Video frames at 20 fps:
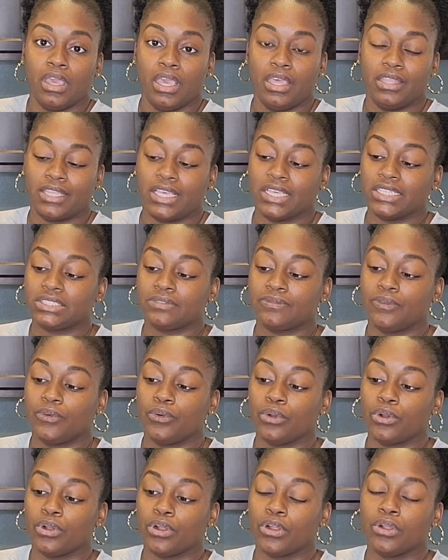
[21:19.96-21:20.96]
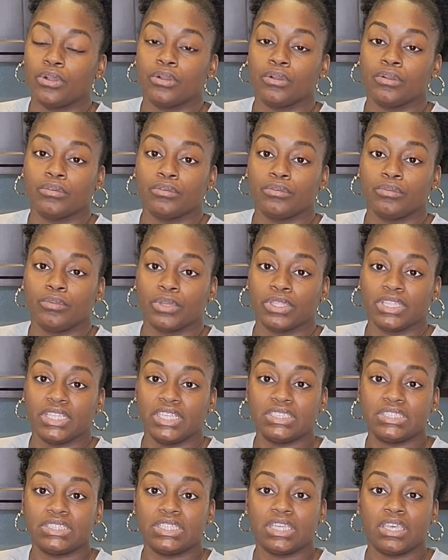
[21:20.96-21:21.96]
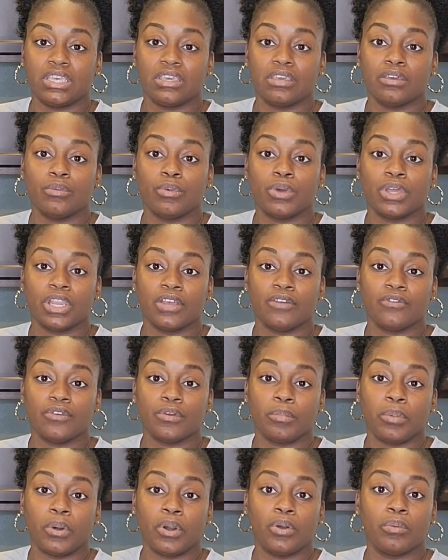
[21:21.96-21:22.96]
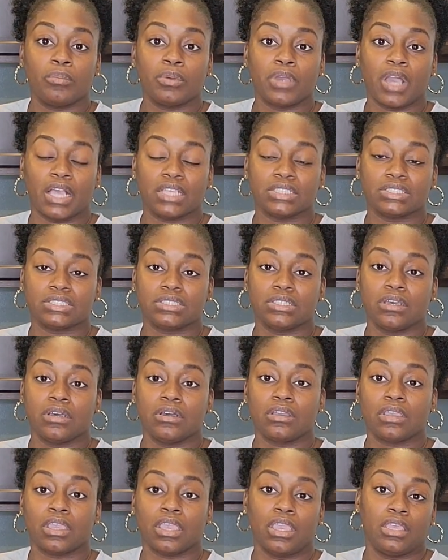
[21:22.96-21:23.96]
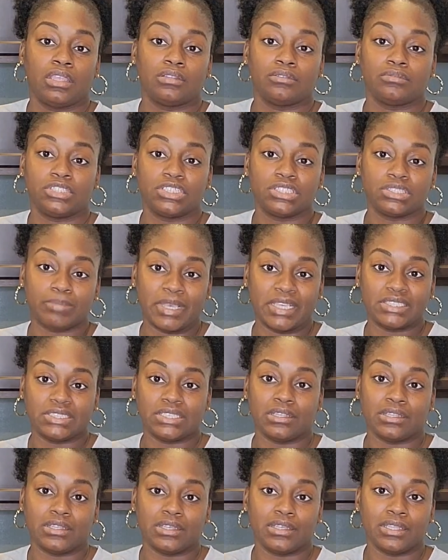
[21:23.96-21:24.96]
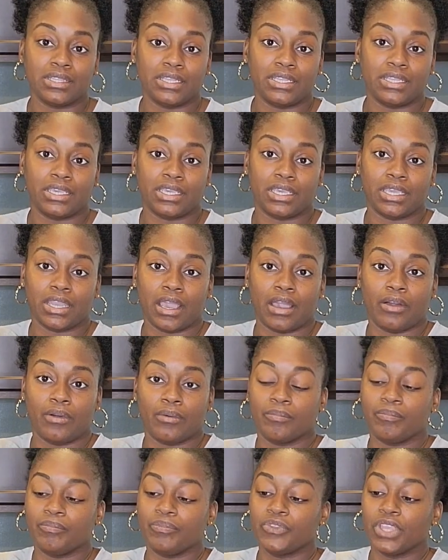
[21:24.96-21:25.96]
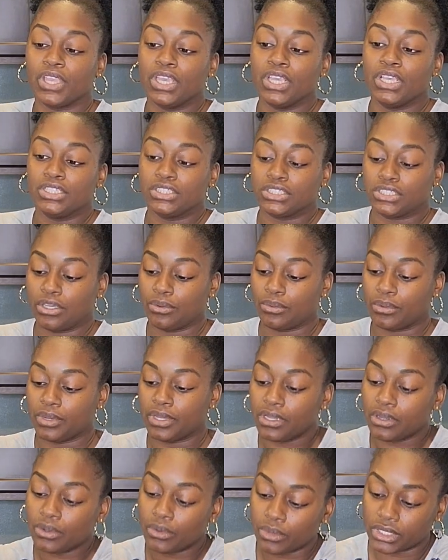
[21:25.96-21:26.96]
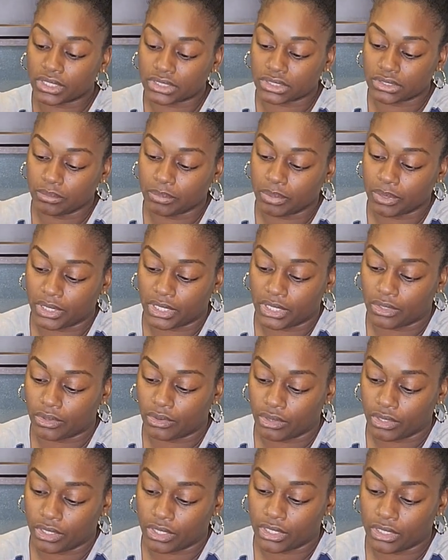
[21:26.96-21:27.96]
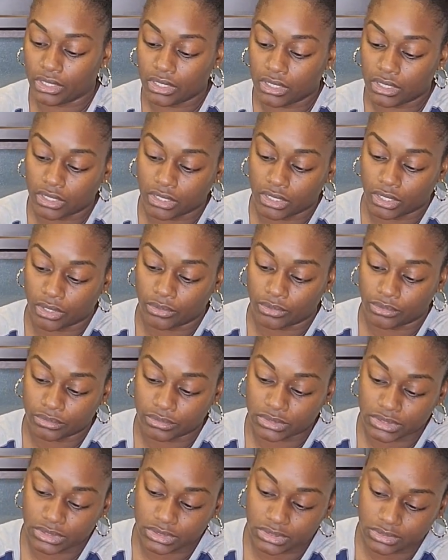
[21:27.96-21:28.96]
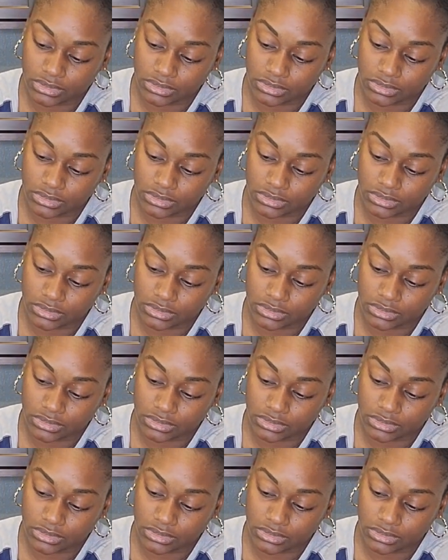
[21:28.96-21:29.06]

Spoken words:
And that's for releasing whatever pulp got stuck and just basically cleaning it out. So we're going to put it on close.